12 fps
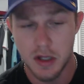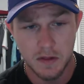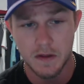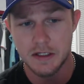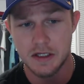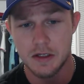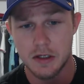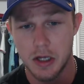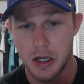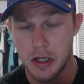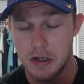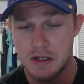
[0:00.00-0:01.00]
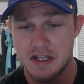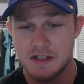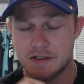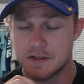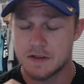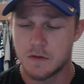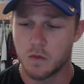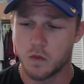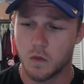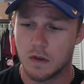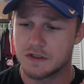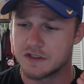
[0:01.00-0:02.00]
Like it's
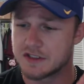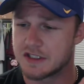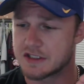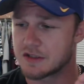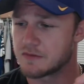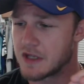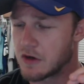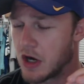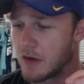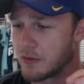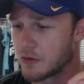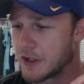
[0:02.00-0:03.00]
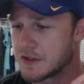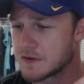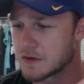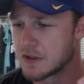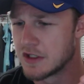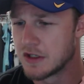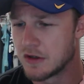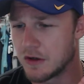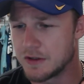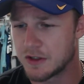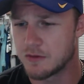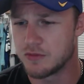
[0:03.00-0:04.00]
one system that operates
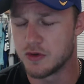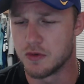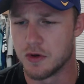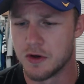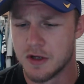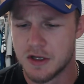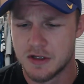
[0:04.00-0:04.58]
on a computer,